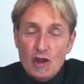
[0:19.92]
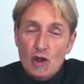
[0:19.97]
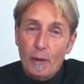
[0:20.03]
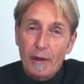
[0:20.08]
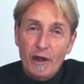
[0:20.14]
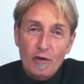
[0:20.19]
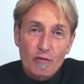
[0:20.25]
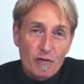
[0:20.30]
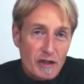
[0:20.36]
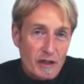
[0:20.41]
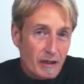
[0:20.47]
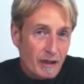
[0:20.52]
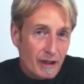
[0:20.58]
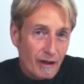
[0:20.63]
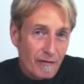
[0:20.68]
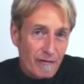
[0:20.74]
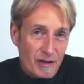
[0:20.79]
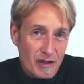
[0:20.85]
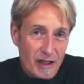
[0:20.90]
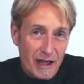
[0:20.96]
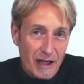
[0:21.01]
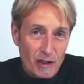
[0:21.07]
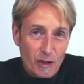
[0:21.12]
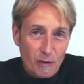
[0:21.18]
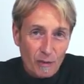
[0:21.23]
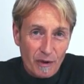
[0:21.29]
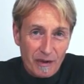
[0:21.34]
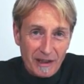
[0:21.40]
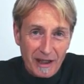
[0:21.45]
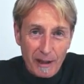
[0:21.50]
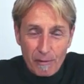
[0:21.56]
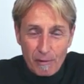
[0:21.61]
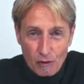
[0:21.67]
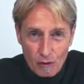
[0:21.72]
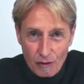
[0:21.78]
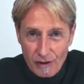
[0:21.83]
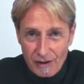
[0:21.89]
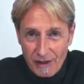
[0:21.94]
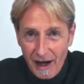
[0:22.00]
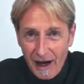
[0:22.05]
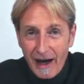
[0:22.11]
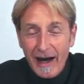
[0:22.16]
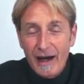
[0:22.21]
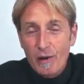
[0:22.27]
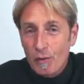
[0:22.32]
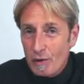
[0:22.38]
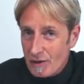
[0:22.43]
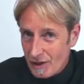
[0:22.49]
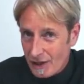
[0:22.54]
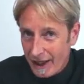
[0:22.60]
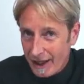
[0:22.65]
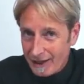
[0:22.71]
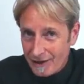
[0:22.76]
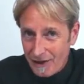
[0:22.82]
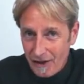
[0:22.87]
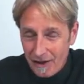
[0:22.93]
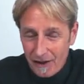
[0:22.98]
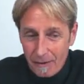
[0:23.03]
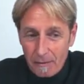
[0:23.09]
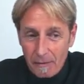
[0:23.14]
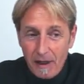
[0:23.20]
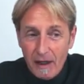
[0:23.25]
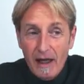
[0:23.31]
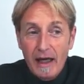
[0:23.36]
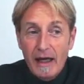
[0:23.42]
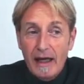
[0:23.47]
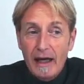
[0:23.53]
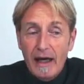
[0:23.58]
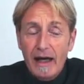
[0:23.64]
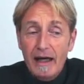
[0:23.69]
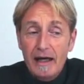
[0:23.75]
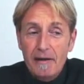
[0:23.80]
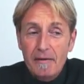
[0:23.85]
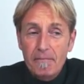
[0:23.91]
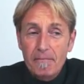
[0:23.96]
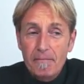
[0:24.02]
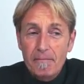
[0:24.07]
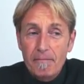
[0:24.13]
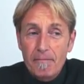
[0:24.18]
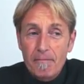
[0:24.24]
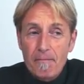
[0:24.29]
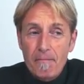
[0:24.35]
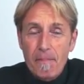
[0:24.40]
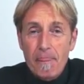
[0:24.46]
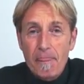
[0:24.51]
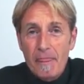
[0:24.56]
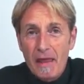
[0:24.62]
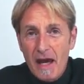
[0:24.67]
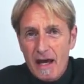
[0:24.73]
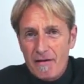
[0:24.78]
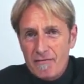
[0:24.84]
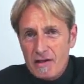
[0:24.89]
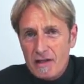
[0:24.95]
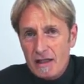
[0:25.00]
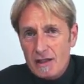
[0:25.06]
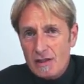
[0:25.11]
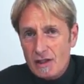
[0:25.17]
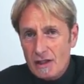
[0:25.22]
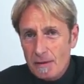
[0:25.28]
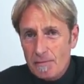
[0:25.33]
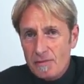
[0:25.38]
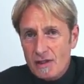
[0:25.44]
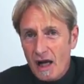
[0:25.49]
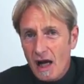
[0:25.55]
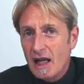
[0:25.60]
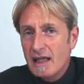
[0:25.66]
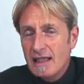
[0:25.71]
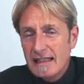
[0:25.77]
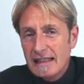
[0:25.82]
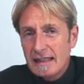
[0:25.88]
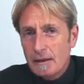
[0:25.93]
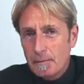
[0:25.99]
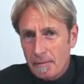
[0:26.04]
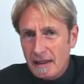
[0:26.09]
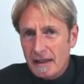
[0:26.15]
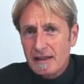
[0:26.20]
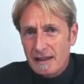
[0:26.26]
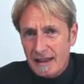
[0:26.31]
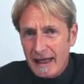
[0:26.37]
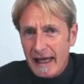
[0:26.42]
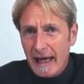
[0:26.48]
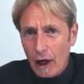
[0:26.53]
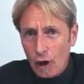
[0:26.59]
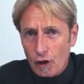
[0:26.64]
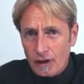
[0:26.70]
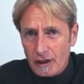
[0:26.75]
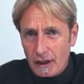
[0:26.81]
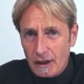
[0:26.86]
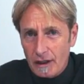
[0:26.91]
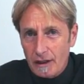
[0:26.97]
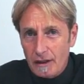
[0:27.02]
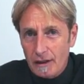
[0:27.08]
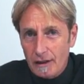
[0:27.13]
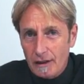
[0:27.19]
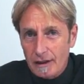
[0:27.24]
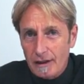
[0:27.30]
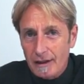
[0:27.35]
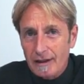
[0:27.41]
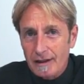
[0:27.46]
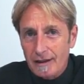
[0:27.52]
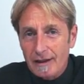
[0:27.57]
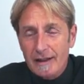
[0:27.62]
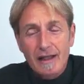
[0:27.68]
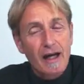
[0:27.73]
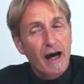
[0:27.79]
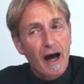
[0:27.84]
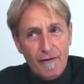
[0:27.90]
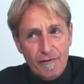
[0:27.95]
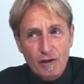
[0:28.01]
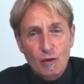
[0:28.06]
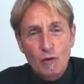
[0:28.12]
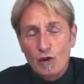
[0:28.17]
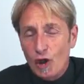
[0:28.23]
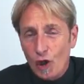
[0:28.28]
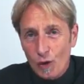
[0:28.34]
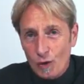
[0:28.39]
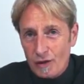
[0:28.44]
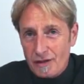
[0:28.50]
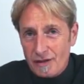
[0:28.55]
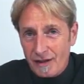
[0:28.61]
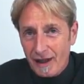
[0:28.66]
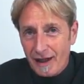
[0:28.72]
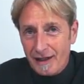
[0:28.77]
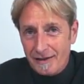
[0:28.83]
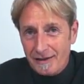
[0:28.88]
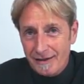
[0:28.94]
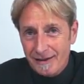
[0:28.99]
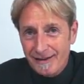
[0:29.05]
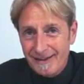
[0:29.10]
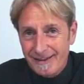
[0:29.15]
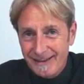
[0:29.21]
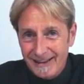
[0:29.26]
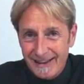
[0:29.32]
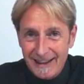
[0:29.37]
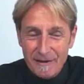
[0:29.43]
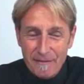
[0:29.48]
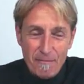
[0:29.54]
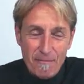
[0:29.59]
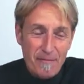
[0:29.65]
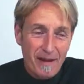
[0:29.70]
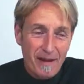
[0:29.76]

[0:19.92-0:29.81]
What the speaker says: So in a recent conversation with the emissaries, I was saying to them, everything seems a little bit chaotic. Have you noticed that? Yeah.